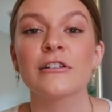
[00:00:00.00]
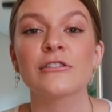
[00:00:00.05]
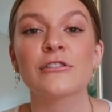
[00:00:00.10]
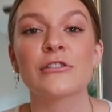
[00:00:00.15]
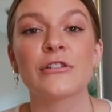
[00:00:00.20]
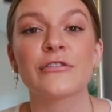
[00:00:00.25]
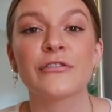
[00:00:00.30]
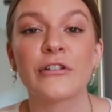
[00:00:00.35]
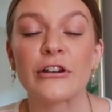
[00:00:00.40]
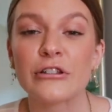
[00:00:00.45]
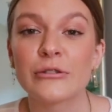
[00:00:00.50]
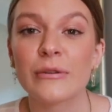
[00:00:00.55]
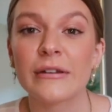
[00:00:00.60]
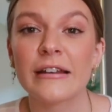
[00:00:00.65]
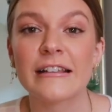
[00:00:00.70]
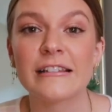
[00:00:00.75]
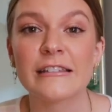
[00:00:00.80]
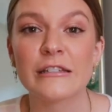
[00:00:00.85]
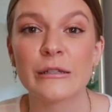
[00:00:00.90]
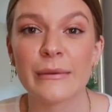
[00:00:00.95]
So the first
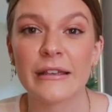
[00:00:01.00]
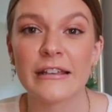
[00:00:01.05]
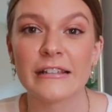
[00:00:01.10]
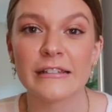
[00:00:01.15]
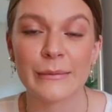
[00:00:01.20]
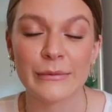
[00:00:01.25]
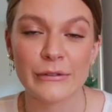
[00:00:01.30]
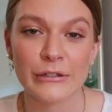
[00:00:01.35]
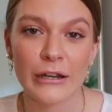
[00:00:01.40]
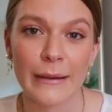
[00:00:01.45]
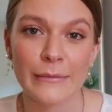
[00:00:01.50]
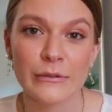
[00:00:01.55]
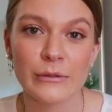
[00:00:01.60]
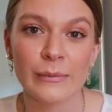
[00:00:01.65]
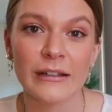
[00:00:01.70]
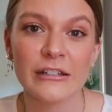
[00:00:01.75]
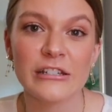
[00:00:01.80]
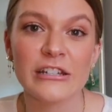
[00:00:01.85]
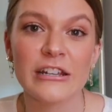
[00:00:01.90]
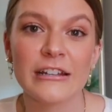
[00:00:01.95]
one is to be subscribed to
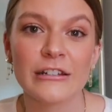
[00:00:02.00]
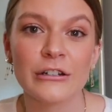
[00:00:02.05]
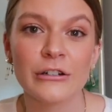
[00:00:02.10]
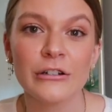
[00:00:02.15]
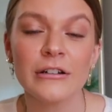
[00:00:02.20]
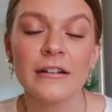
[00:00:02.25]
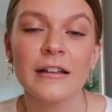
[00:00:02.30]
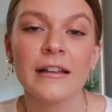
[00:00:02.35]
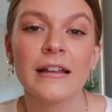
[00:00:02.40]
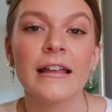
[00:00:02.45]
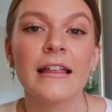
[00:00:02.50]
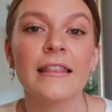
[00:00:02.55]
my channel.